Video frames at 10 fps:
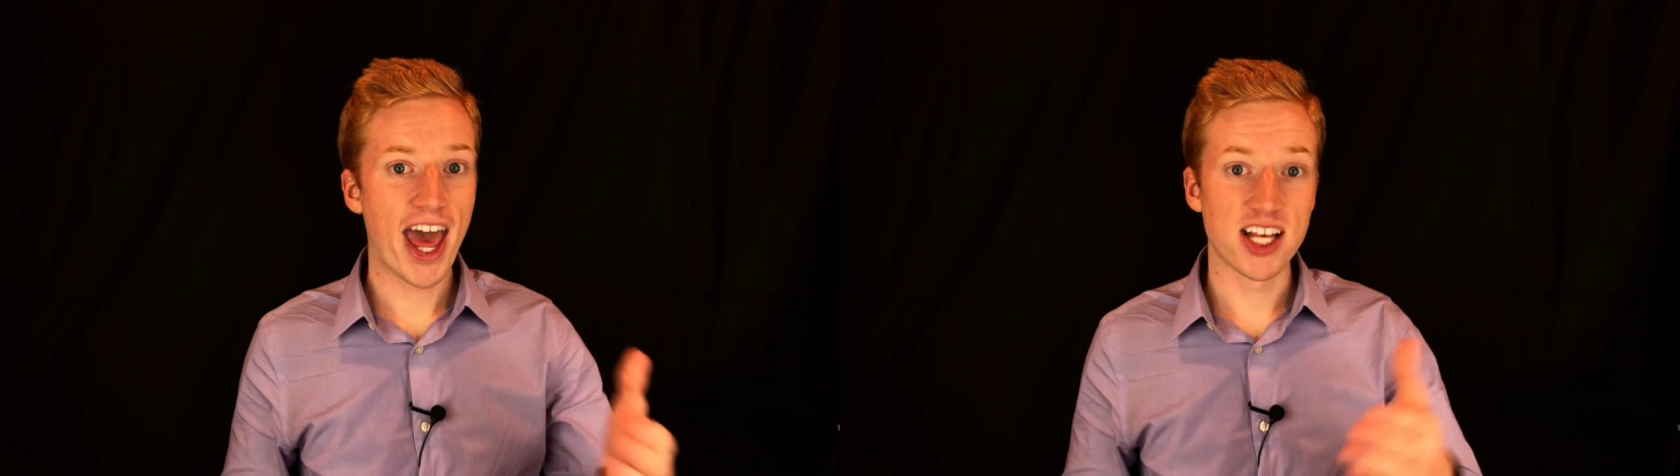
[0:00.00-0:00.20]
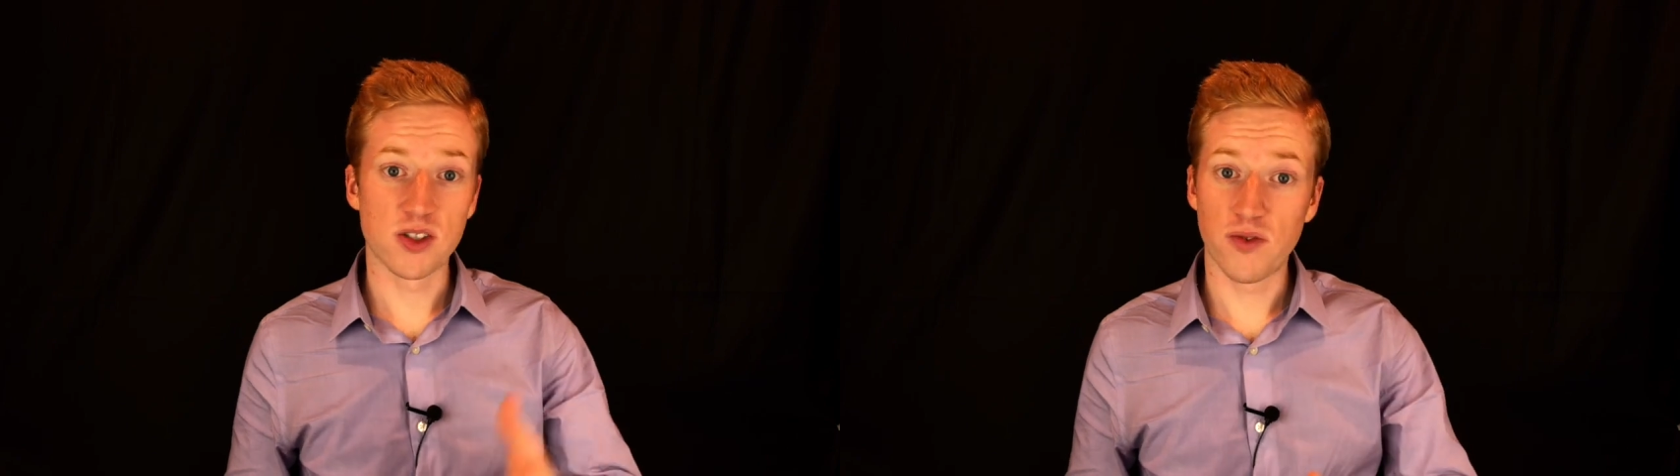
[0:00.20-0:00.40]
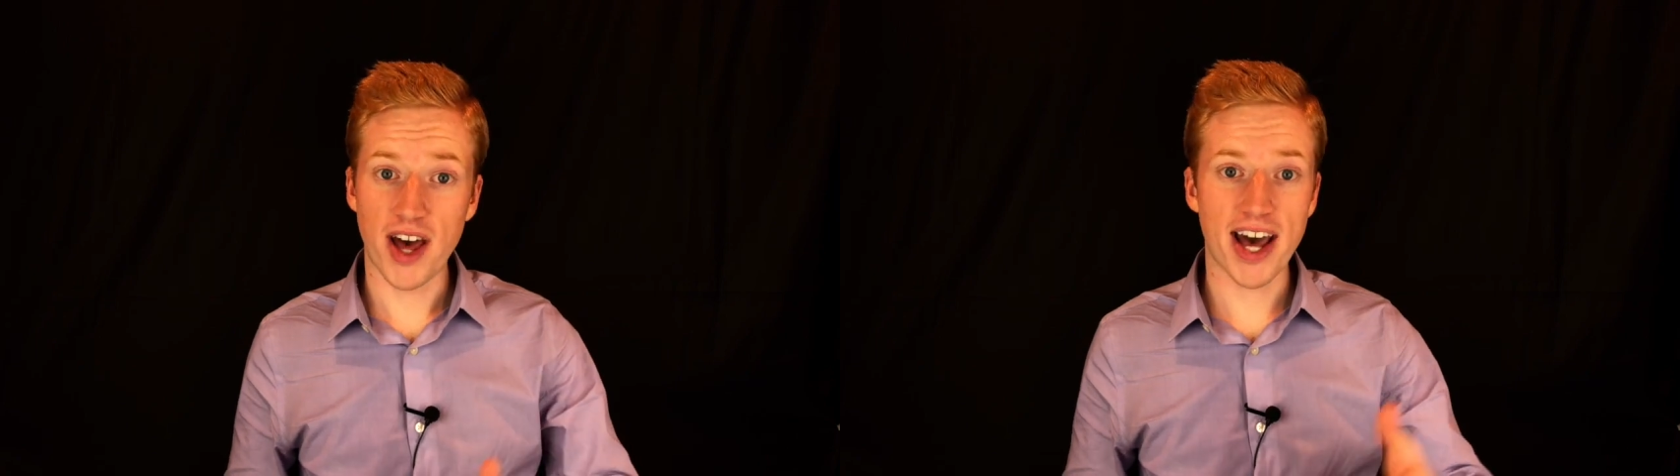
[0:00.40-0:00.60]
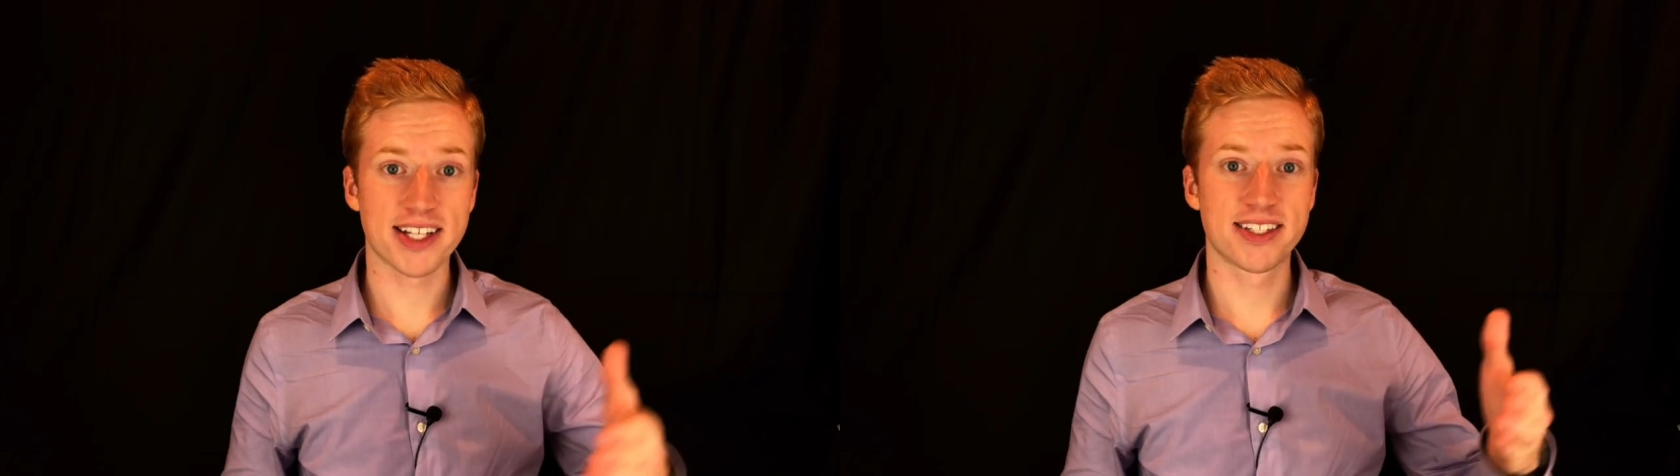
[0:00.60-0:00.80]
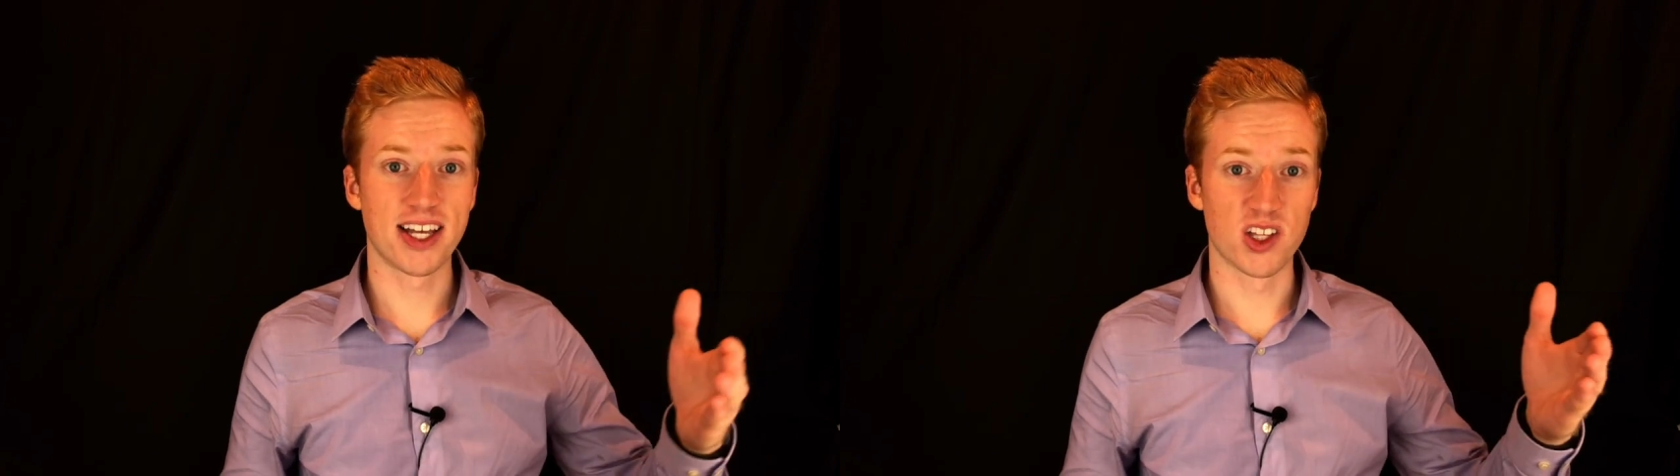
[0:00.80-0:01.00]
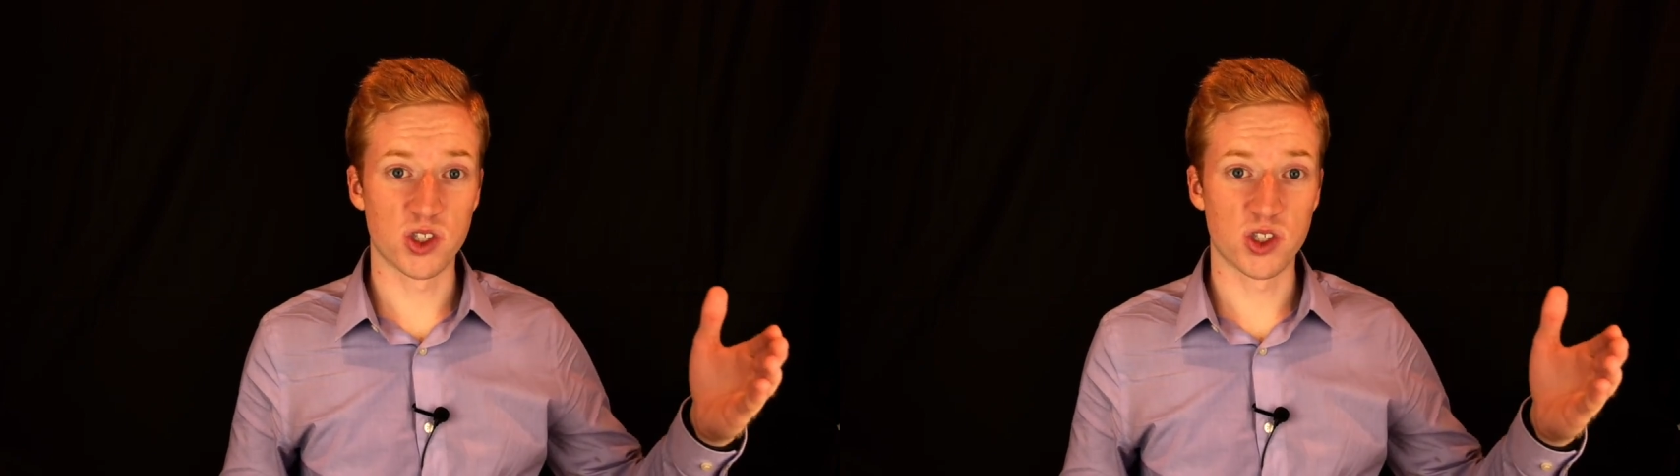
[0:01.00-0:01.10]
as facts and